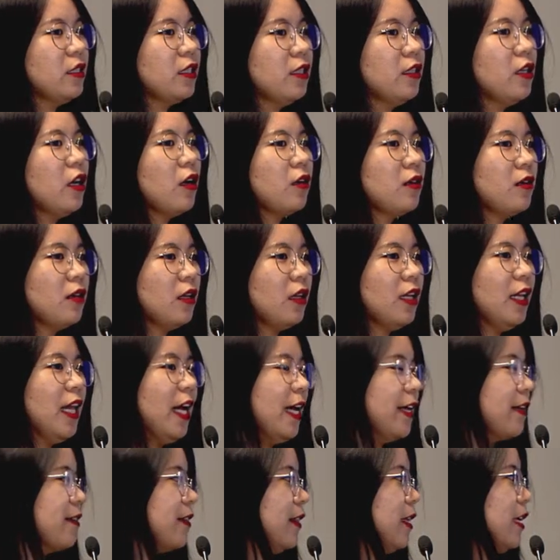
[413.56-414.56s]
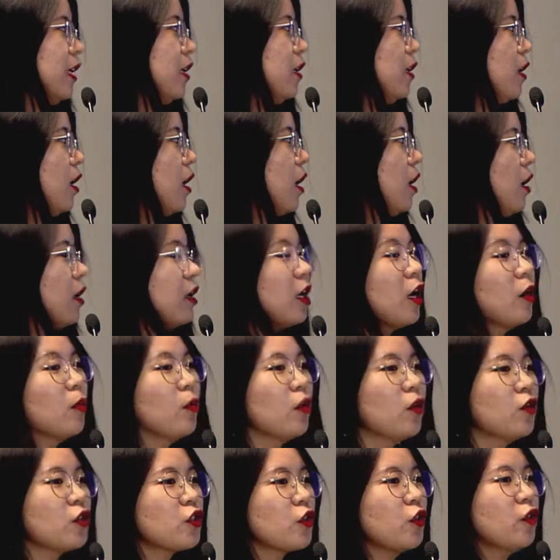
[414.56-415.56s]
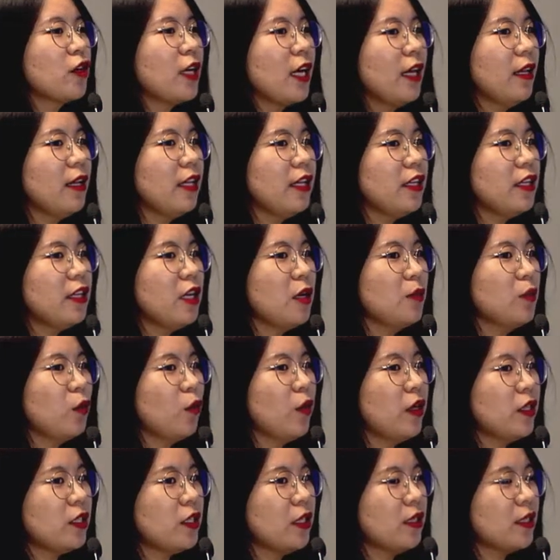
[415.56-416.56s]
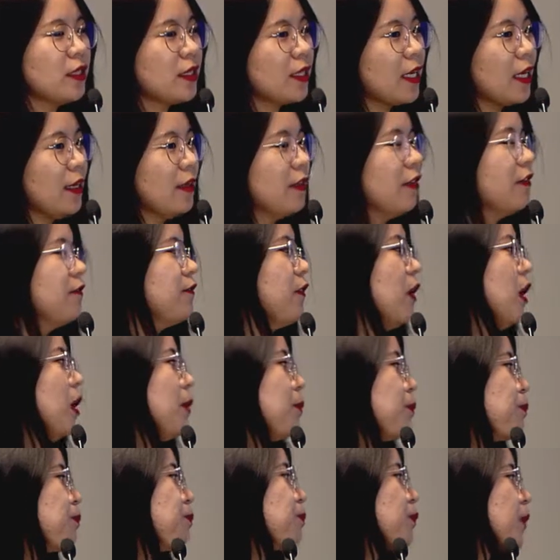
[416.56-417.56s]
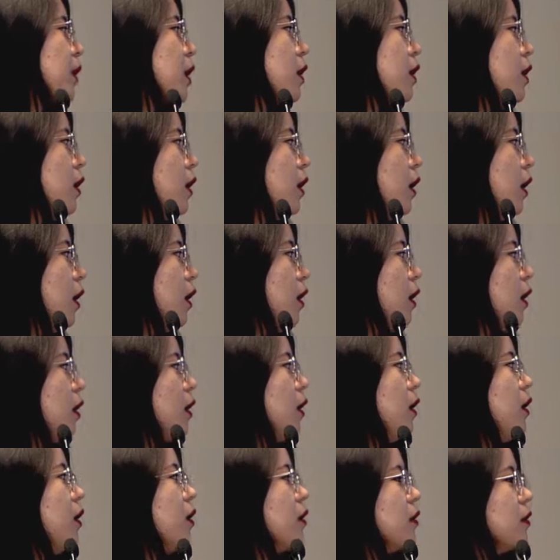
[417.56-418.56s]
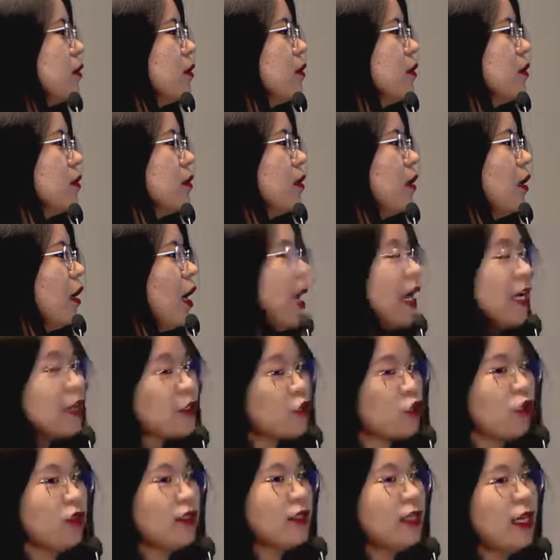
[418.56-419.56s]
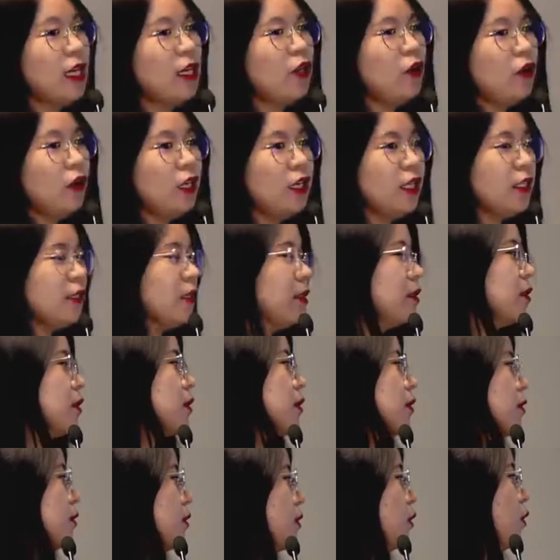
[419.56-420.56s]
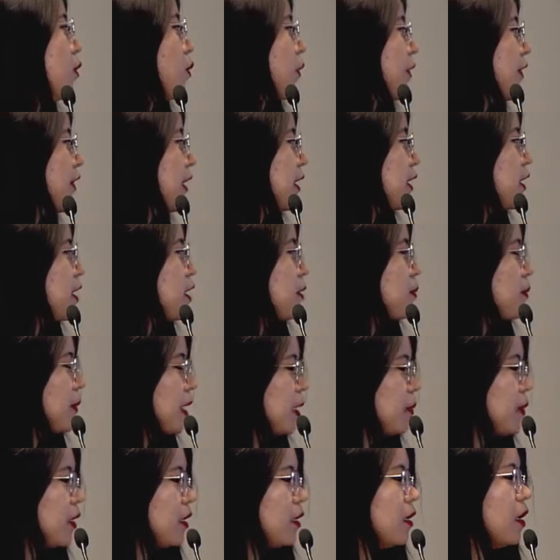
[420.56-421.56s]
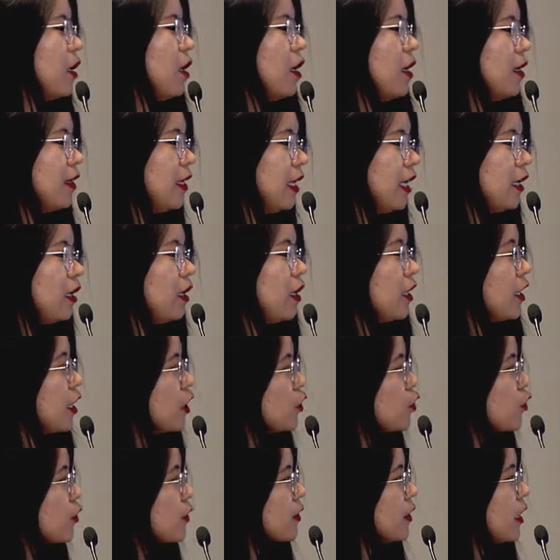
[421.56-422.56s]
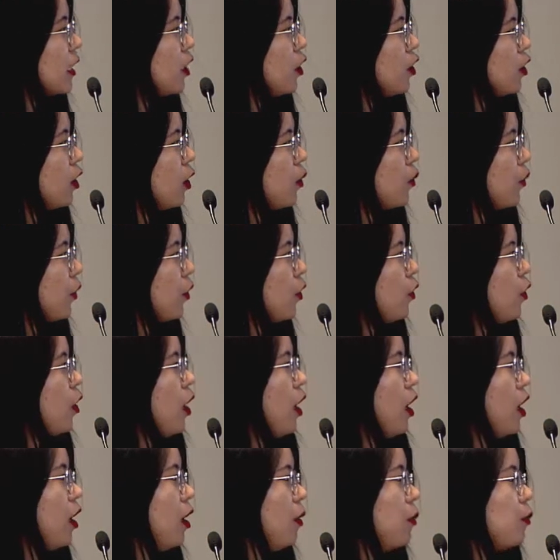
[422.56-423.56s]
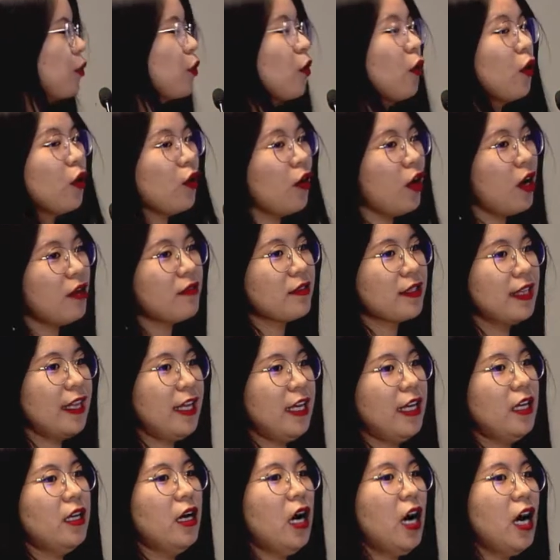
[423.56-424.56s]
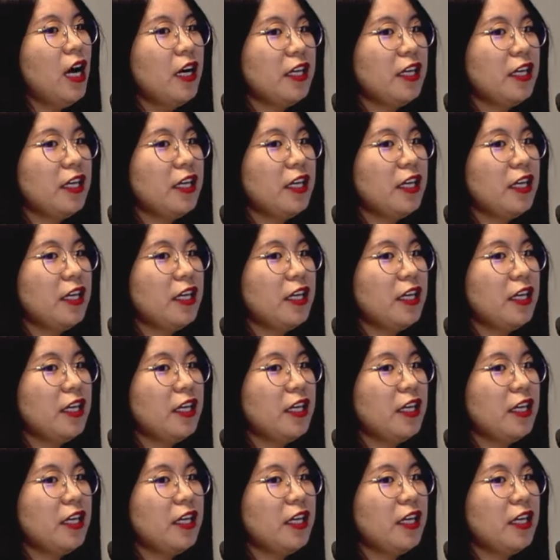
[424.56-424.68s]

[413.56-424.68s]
not like the uh, commercial gallium, which is kind of uh, uh, extracellular agent. So we're thinking maybe the intracellular will uh, prolong the uh,